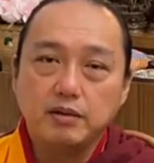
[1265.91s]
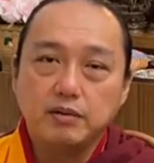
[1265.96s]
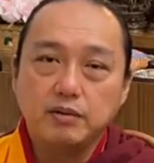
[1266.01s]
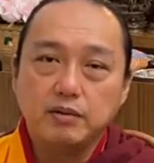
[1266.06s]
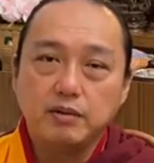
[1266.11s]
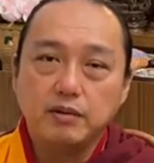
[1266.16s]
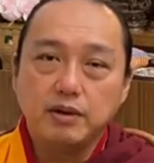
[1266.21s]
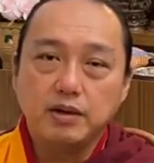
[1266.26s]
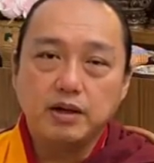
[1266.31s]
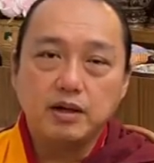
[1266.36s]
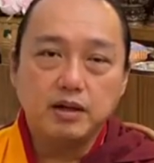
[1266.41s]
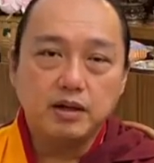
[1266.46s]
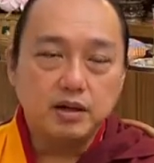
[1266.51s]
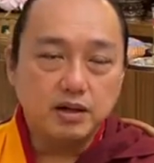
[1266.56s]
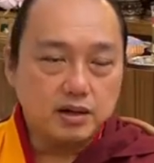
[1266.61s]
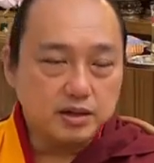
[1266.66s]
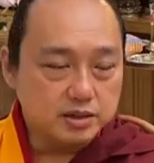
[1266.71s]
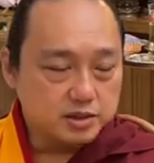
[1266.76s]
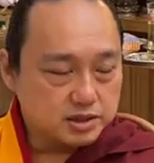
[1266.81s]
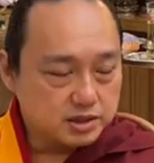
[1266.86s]
Whether it
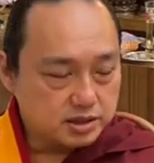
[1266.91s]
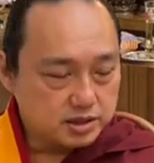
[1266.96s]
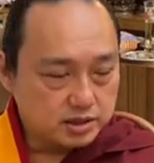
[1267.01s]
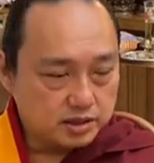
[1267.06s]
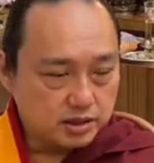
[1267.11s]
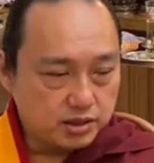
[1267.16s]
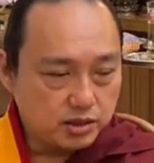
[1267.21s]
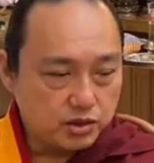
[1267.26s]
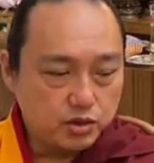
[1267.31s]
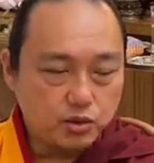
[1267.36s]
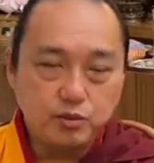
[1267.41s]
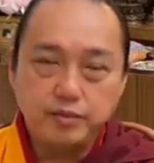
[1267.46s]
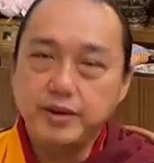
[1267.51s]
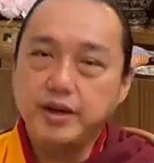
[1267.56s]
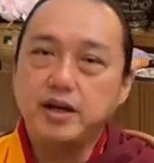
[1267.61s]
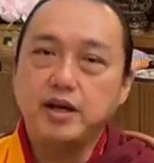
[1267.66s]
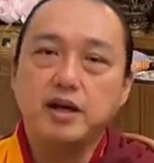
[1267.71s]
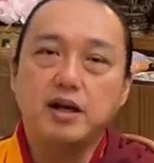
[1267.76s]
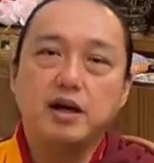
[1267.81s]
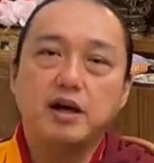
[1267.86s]
is humid
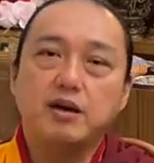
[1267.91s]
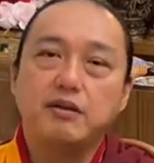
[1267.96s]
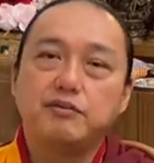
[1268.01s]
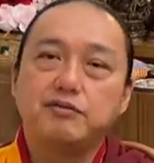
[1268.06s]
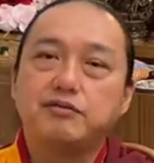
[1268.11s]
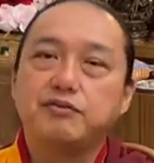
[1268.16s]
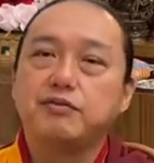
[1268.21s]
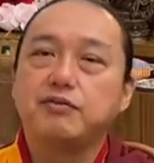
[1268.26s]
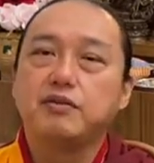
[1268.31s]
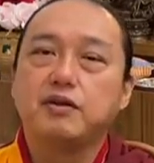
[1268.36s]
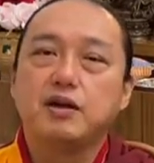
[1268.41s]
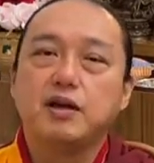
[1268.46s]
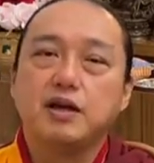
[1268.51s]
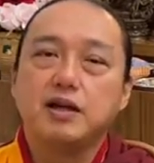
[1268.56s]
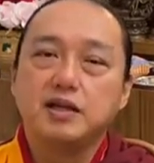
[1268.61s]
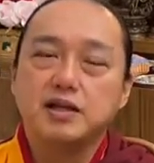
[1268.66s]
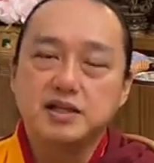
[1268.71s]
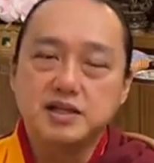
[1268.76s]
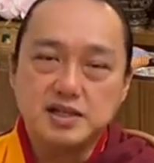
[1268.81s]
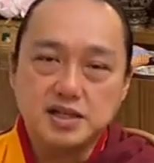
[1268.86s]
enough,
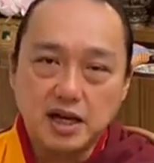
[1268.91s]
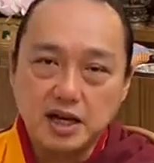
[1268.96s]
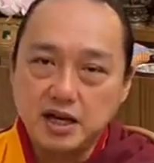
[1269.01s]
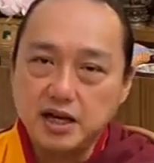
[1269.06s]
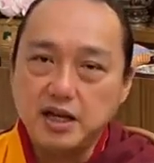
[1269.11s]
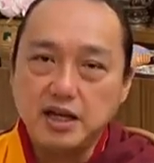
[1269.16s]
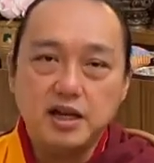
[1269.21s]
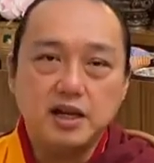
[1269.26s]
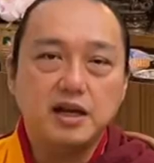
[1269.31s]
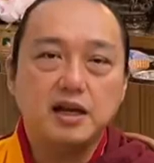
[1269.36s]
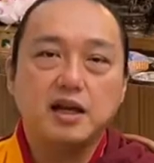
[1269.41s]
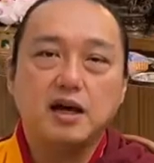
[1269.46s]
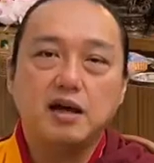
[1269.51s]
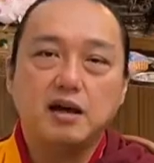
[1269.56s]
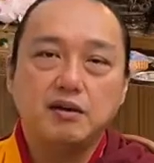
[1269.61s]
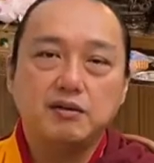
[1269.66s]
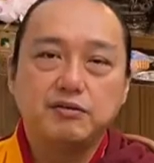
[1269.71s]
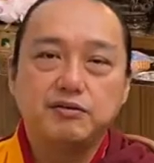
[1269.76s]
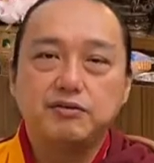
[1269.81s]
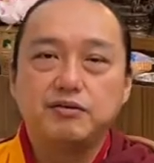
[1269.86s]
sunny
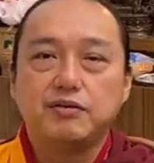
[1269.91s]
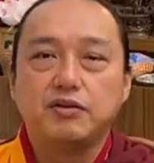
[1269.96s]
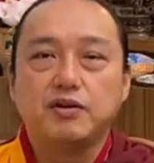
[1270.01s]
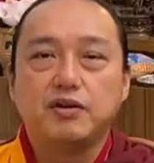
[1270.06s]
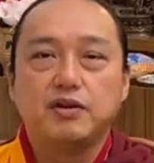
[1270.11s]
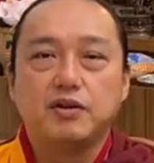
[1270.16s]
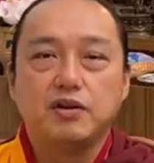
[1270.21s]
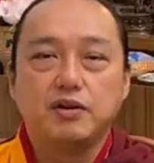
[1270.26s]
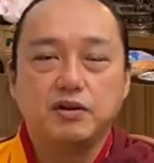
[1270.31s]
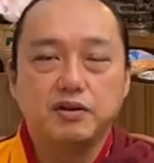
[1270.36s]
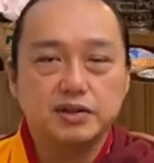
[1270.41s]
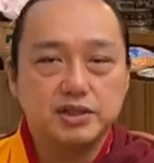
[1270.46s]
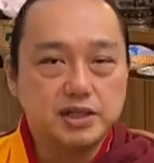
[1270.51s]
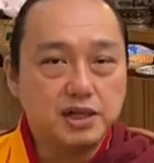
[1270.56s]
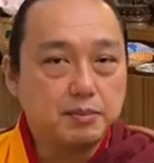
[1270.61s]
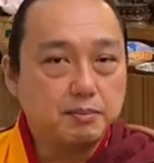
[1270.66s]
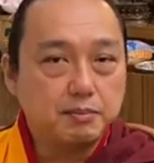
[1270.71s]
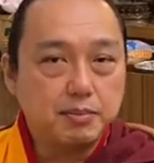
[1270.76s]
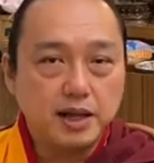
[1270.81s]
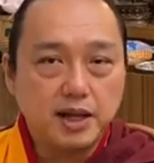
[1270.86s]
enough, or
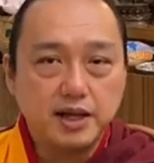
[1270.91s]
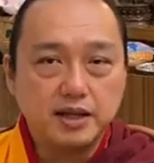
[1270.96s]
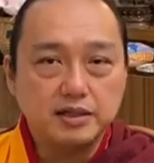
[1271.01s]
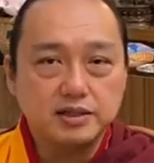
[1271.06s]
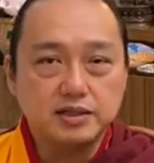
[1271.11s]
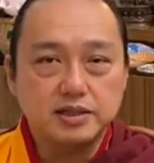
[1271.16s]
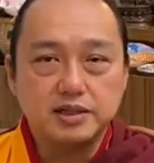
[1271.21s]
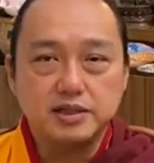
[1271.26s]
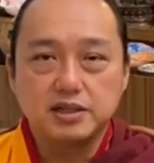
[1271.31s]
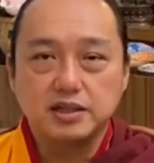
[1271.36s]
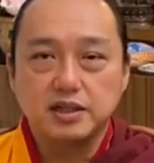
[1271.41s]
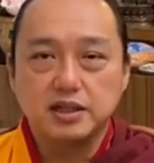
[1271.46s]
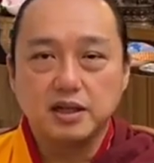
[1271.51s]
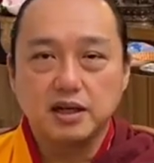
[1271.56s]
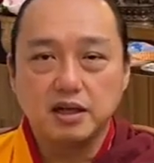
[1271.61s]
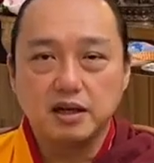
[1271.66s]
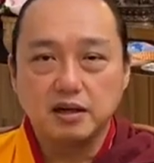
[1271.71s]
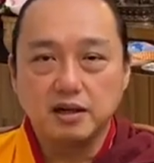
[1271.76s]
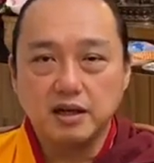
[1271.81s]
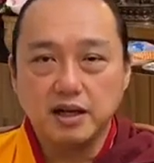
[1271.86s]
some plants
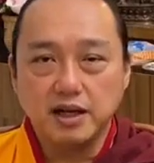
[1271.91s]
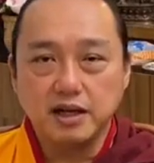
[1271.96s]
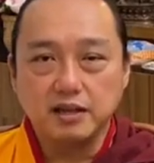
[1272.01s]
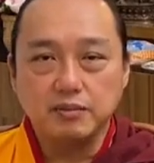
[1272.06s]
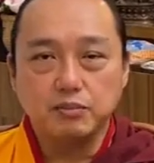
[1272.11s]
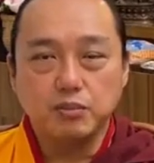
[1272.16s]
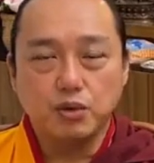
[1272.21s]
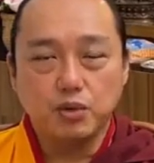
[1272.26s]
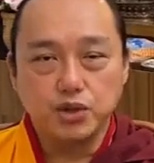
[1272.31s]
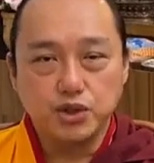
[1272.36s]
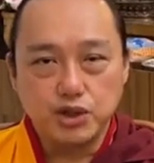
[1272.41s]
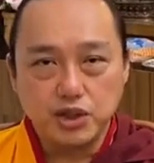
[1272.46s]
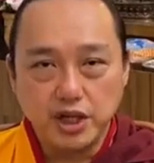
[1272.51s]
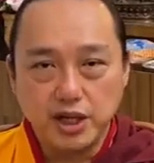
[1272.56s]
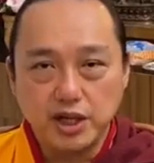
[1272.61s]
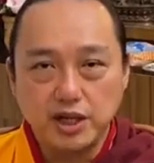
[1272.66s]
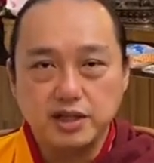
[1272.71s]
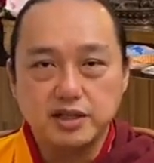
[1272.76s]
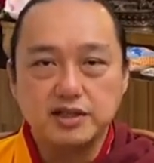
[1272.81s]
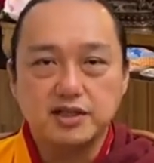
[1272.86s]
like more
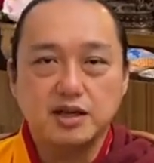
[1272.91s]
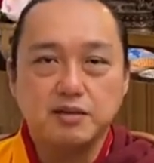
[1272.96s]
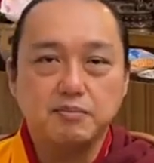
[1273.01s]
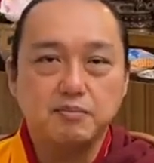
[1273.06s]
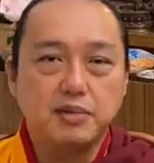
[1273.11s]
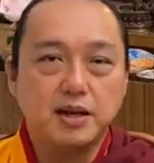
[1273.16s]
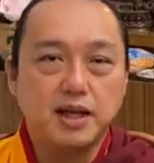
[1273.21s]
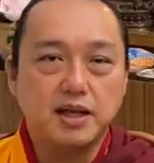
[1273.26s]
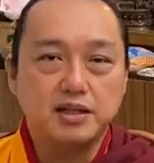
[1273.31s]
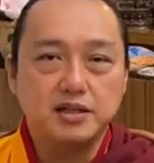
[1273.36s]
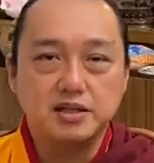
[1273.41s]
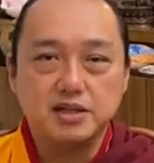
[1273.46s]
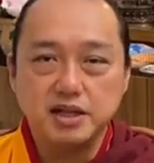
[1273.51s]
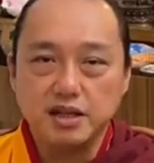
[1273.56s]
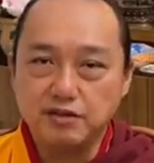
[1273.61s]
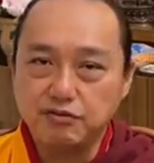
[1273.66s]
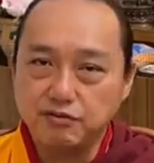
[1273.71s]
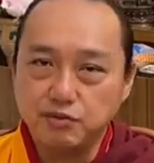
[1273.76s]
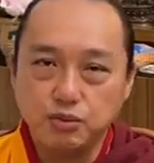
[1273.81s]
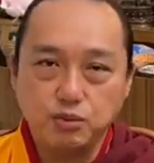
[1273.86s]
shade, some plants
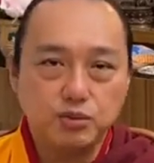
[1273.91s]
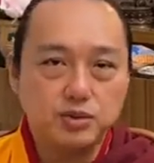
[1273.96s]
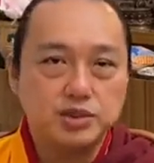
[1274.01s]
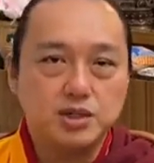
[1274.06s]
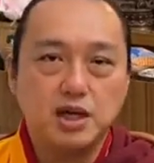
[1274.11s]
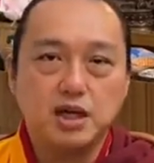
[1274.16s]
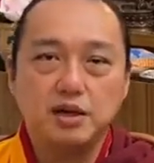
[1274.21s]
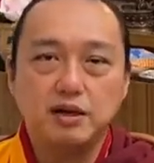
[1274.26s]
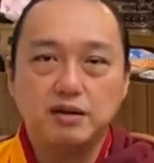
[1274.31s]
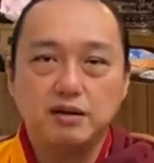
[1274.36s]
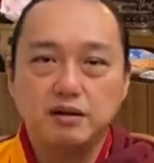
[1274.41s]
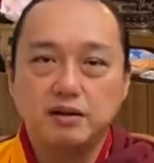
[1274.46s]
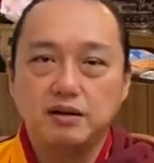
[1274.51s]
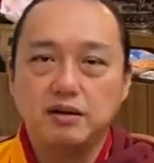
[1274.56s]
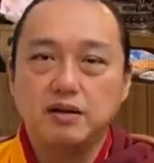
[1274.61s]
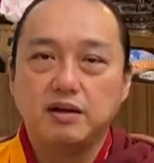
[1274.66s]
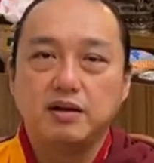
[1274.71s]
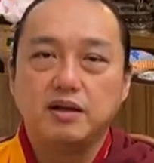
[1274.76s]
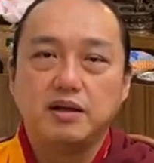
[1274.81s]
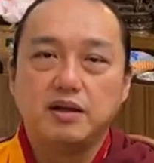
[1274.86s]
need full sun,
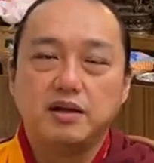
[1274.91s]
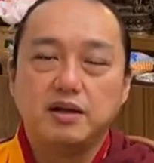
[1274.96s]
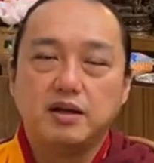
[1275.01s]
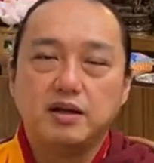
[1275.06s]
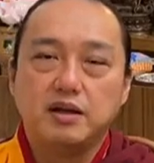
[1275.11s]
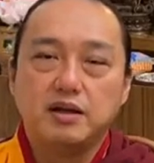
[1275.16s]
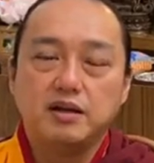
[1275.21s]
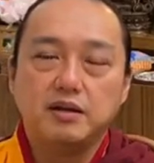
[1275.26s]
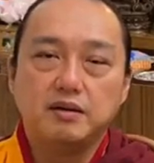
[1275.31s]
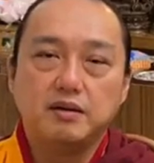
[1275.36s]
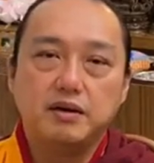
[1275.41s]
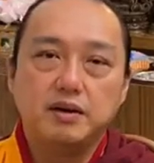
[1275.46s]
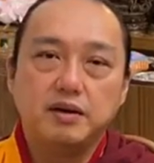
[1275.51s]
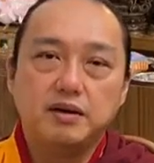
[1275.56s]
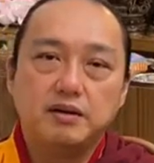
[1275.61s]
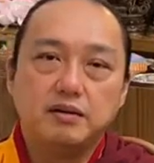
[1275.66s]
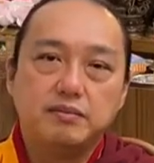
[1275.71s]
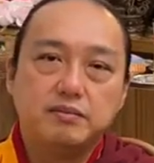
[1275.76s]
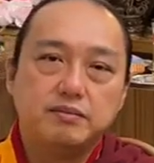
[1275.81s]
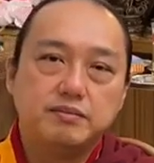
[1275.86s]
right?
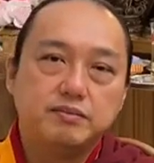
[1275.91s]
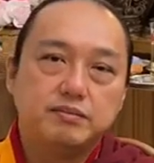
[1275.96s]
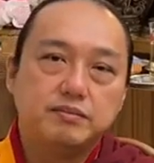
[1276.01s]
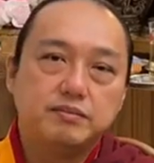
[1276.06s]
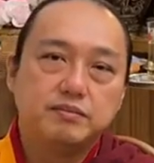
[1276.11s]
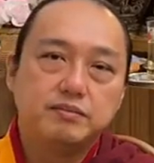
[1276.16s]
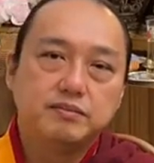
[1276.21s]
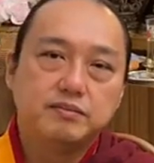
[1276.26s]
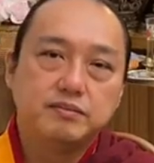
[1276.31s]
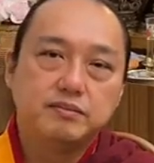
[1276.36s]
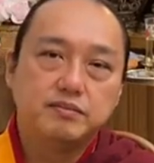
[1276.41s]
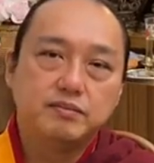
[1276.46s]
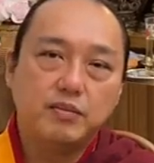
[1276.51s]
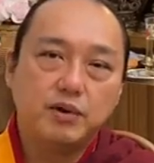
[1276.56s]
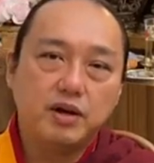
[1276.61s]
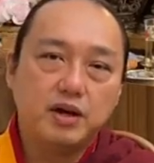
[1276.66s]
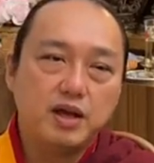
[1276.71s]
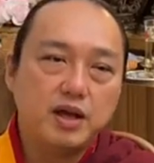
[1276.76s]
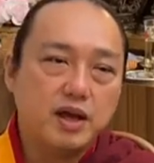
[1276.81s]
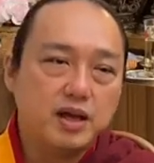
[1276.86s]

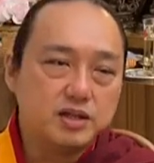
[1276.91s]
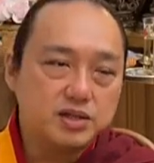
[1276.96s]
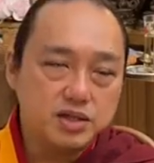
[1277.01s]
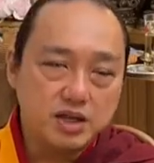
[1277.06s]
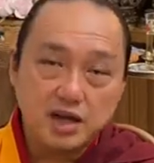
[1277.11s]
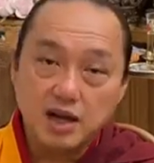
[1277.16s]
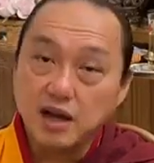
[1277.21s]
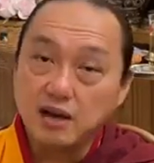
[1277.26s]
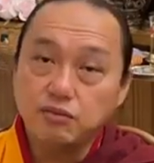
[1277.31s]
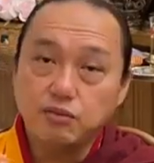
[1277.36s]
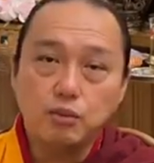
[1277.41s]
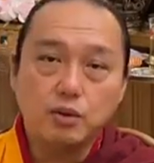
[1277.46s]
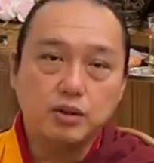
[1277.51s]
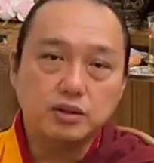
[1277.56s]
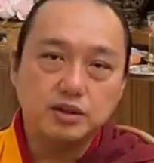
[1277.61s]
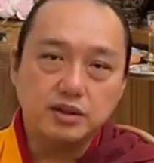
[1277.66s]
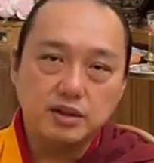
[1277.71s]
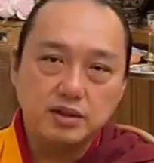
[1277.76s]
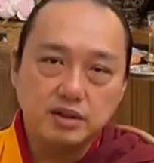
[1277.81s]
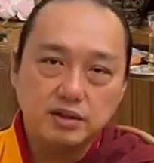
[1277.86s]
Whether it has enough
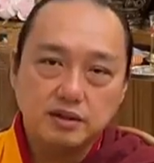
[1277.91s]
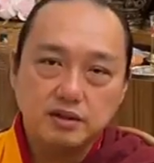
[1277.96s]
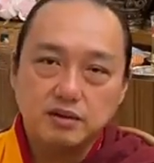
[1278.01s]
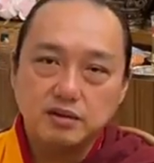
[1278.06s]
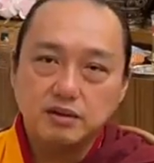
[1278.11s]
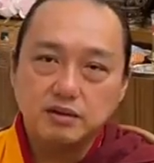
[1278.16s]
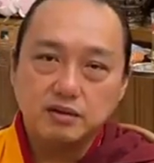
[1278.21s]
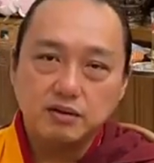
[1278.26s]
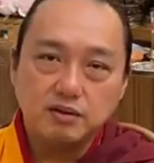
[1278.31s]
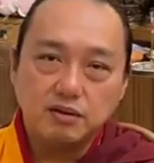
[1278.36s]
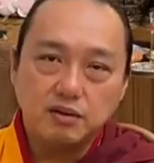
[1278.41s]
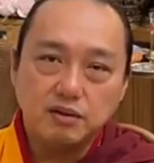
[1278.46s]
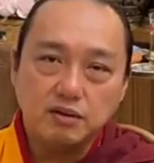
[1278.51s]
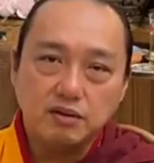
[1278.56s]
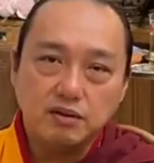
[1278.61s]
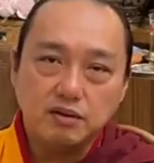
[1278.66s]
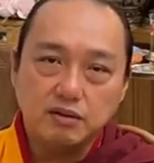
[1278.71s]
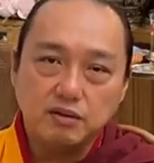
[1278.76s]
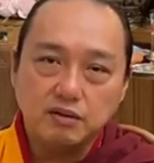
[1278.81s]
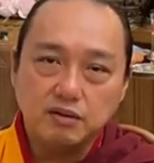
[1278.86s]
water
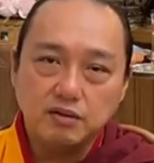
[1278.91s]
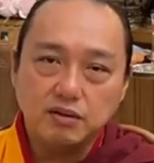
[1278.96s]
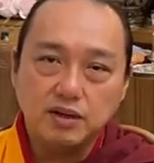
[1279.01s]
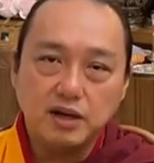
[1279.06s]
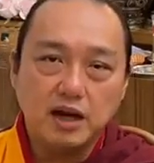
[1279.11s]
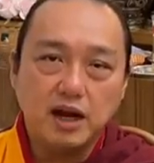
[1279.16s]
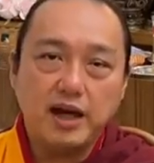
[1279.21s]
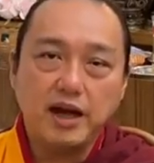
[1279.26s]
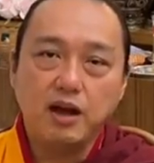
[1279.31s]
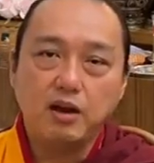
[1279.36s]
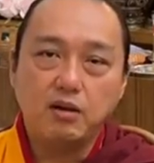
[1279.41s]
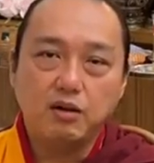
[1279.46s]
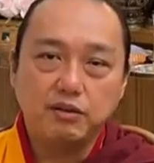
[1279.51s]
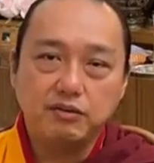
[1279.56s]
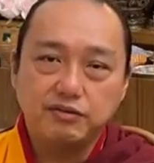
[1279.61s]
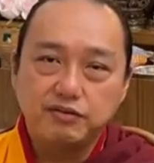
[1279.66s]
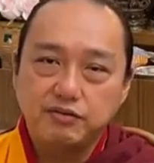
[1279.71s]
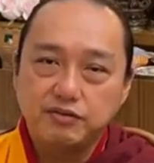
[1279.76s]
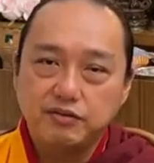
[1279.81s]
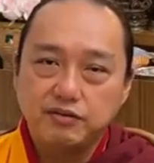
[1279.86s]
or the lack
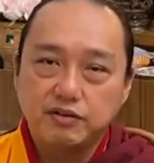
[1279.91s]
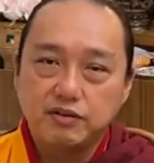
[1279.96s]
of.